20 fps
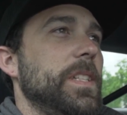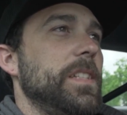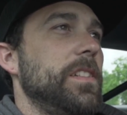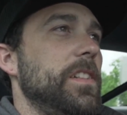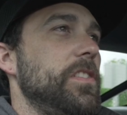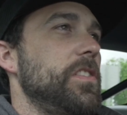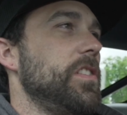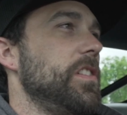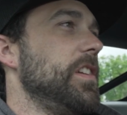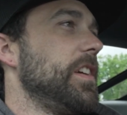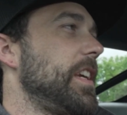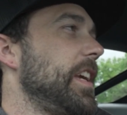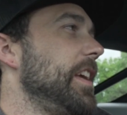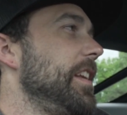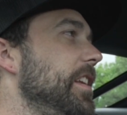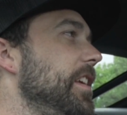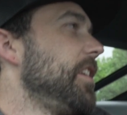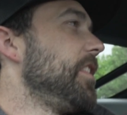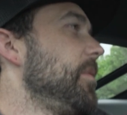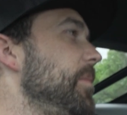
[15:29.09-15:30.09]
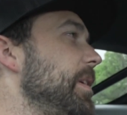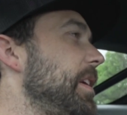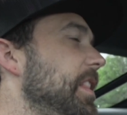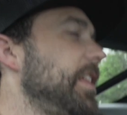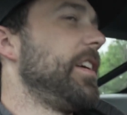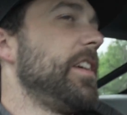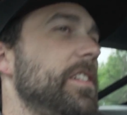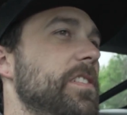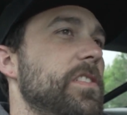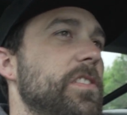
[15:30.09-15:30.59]
Did you look at any other
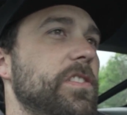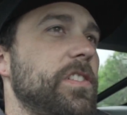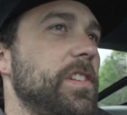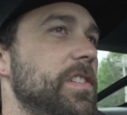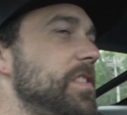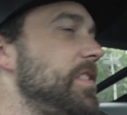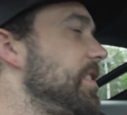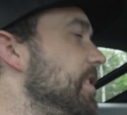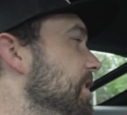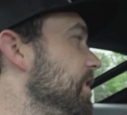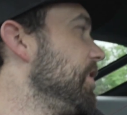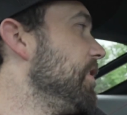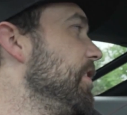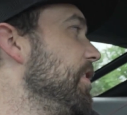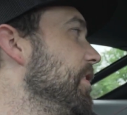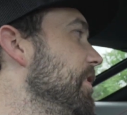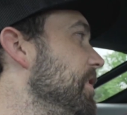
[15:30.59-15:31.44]
McLarens, or just you knew